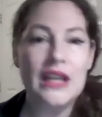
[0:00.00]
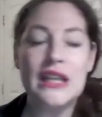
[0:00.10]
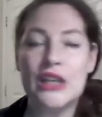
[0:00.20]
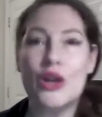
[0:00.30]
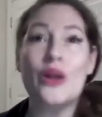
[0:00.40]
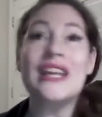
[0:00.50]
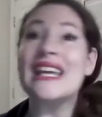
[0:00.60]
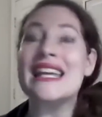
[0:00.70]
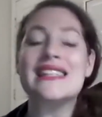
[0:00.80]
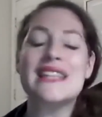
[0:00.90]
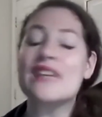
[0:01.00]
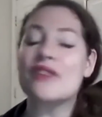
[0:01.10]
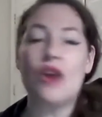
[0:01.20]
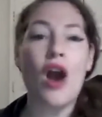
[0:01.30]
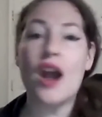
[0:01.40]
You know, it's
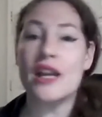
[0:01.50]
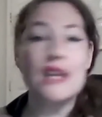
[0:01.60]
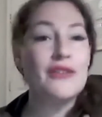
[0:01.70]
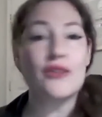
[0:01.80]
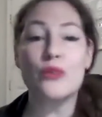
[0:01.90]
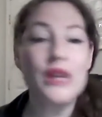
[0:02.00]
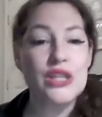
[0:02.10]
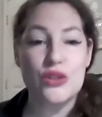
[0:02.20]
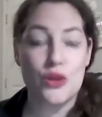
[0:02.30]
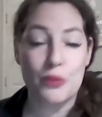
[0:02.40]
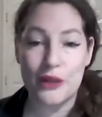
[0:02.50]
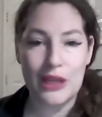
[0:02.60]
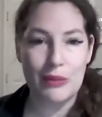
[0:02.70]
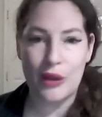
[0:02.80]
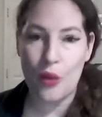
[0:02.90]
even hard, even if we do your
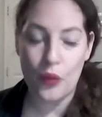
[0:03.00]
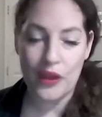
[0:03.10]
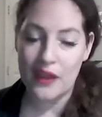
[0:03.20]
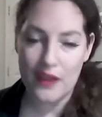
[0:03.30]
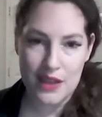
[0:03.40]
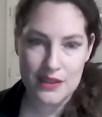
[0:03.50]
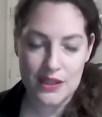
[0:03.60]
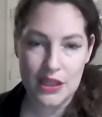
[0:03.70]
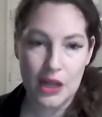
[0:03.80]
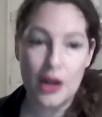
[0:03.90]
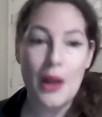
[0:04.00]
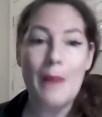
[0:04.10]
bookkeeping only at the end of the year.